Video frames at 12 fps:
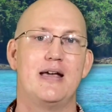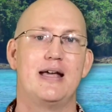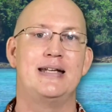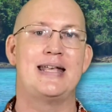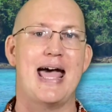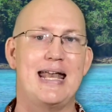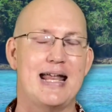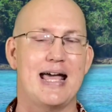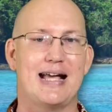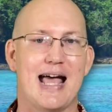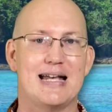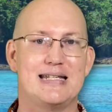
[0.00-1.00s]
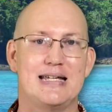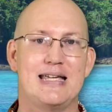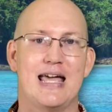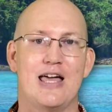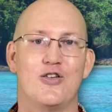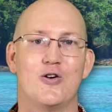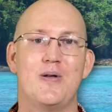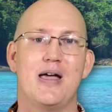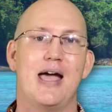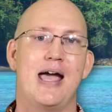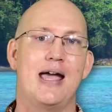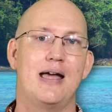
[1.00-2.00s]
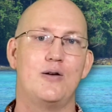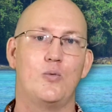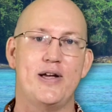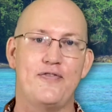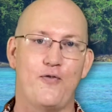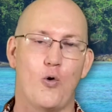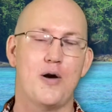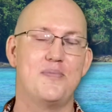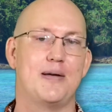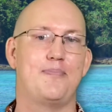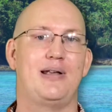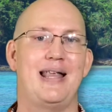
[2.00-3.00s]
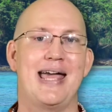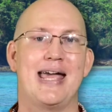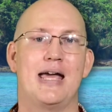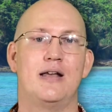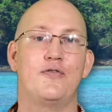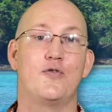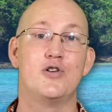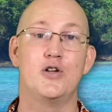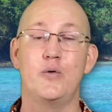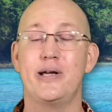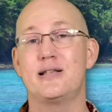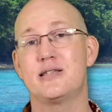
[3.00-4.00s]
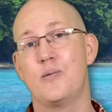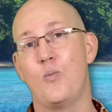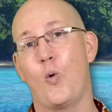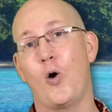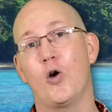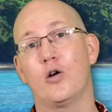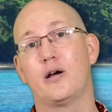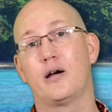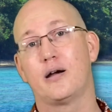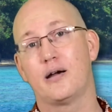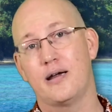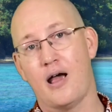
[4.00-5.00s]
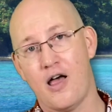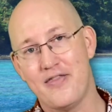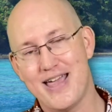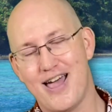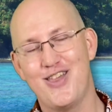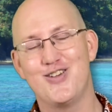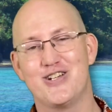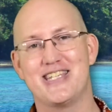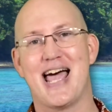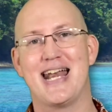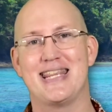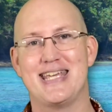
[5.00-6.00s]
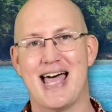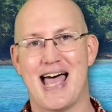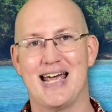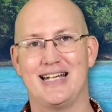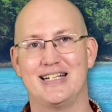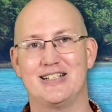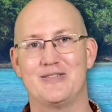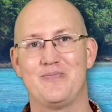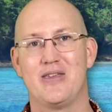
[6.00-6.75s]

Dad and I got together and we formed a plan for doing some work on the other side of the island.